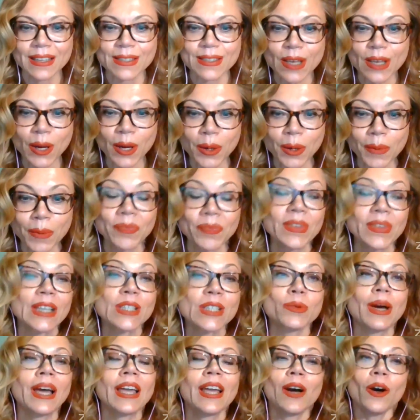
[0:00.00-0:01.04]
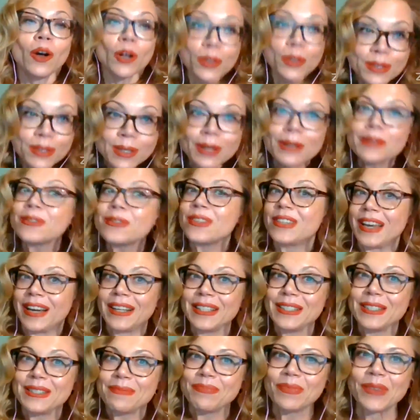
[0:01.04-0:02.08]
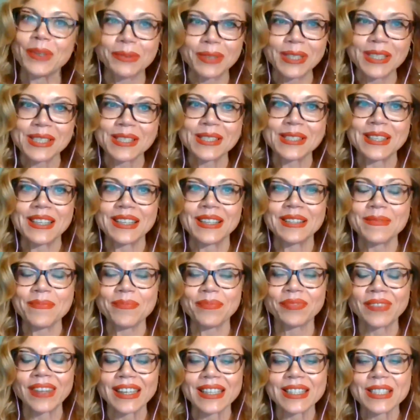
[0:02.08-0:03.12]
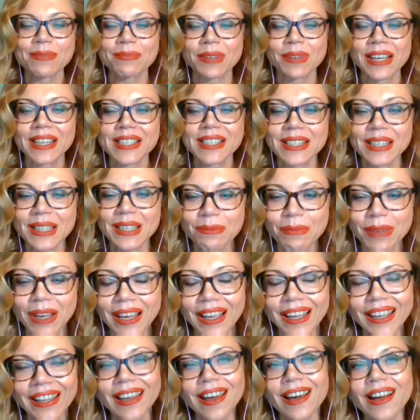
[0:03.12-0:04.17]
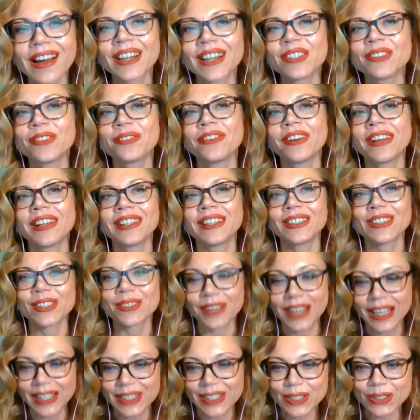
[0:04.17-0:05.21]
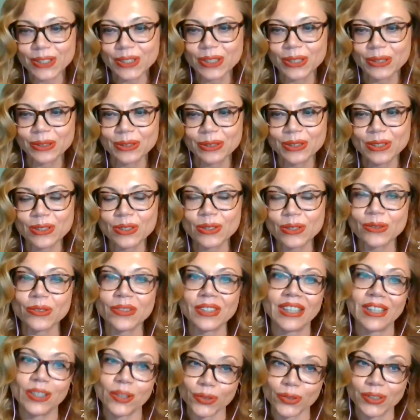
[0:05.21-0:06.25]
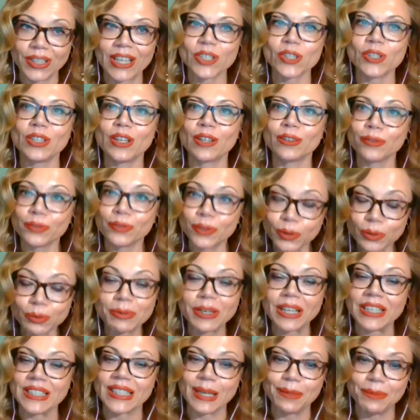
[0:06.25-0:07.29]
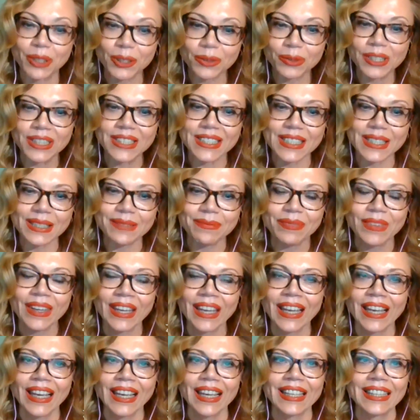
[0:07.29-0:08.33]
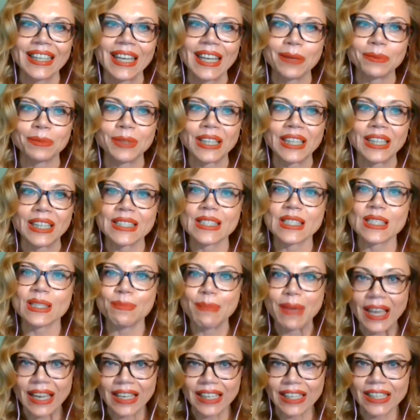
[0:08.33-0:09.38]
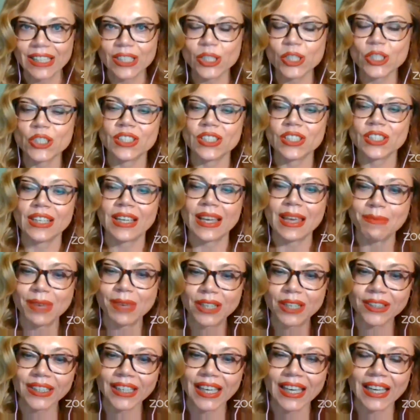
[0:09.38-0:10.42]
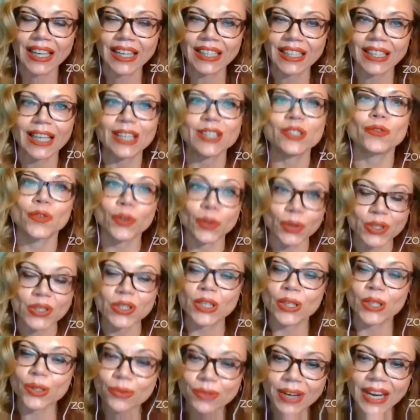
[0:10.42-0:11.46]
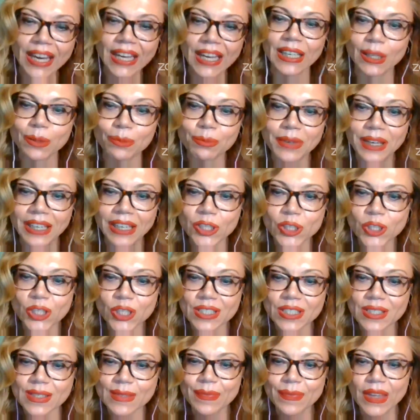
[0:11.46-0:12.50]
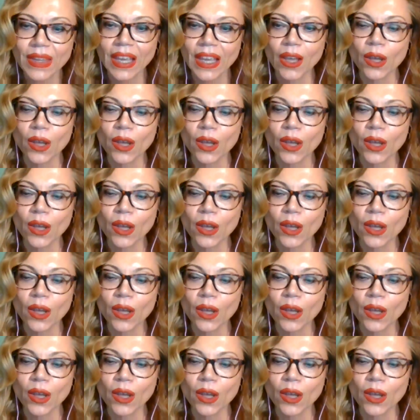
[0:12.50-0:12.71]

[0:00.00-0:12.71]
So that's why I also start with expressing my heartfelt gratitude to the international Fulbright community, namely its Spanish, American, and of course, Ukrainian branches,